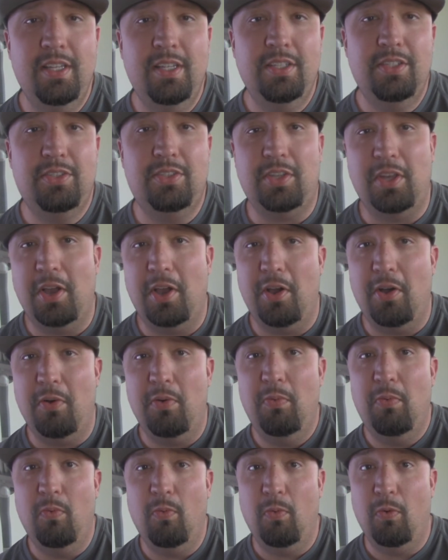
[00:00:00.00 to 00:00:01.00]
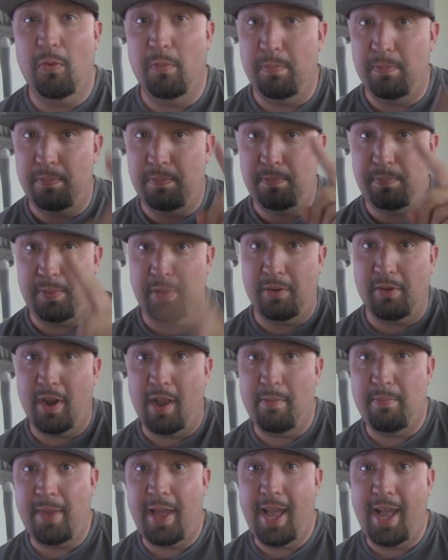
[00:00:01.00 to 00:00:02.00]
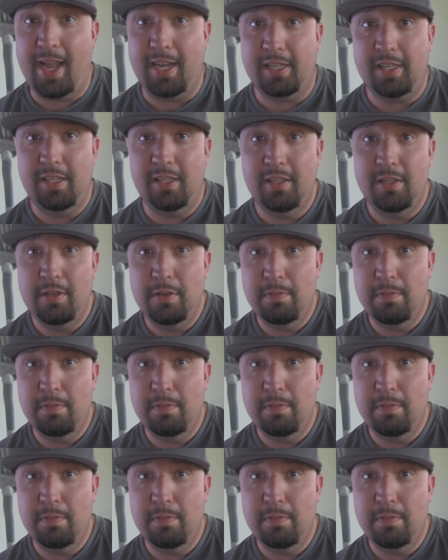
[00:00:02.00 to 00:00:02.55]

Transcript: So we'll be right back.